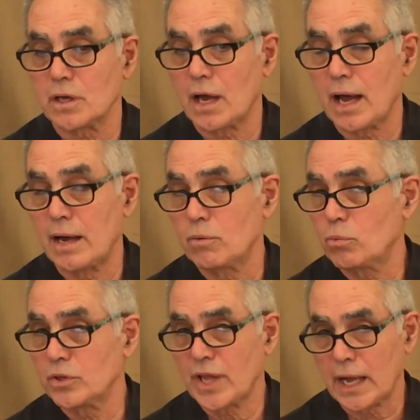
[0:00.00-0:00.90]
I
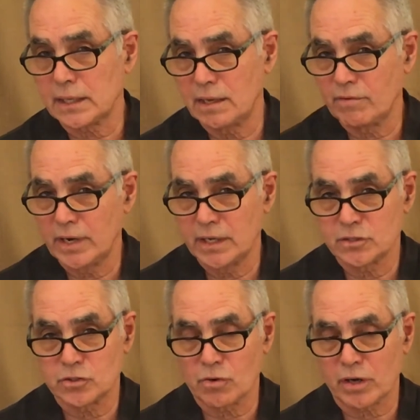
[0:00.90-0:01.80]
will not give any
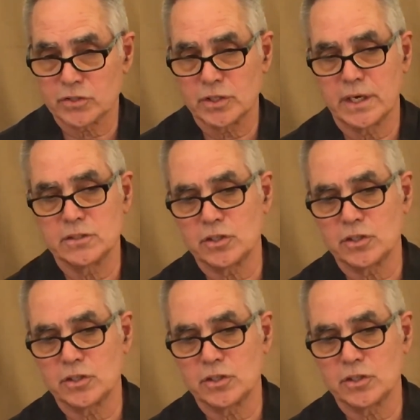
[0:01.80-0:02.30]
instruction and